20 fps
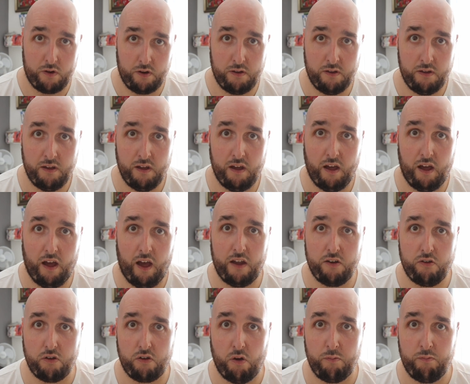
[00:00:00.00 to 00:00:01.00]
it.
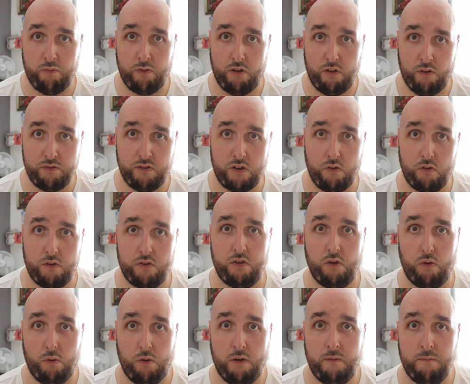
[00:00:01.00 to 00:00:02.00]
and they're comfortable enough to do it
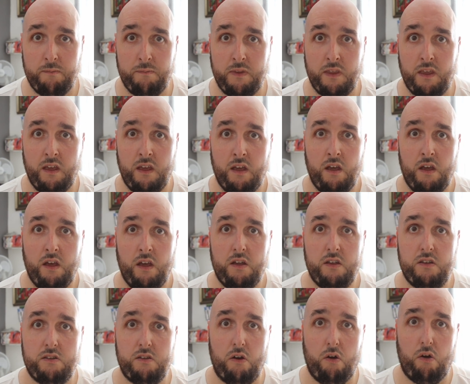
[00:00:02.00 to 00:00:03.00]
too.
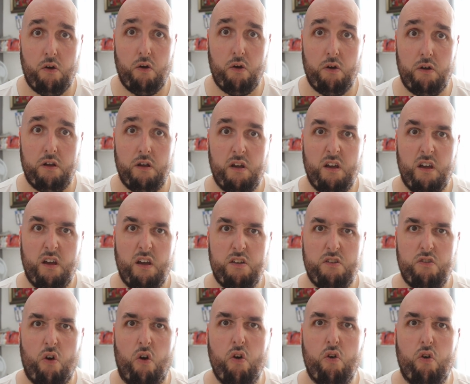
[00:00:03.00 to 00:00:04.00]
So
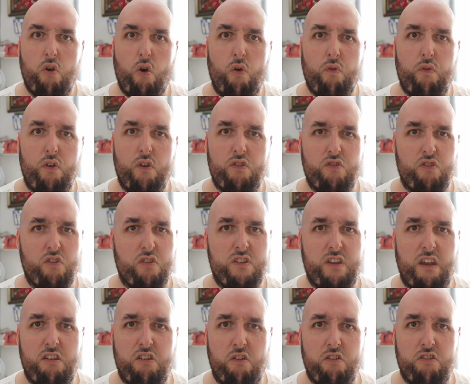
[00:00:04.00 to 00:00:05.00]
don't go for just
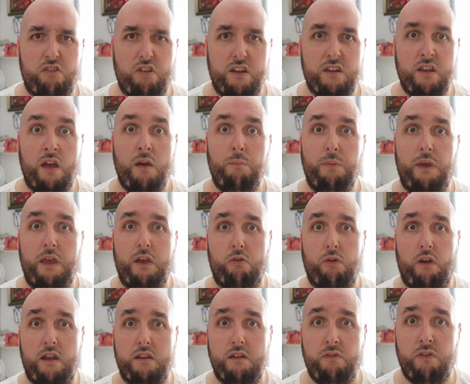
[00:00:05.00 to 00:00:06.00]
stationary shots, be
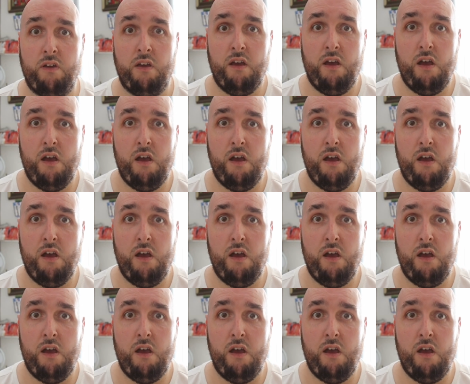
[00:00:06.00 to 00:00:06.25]
creative,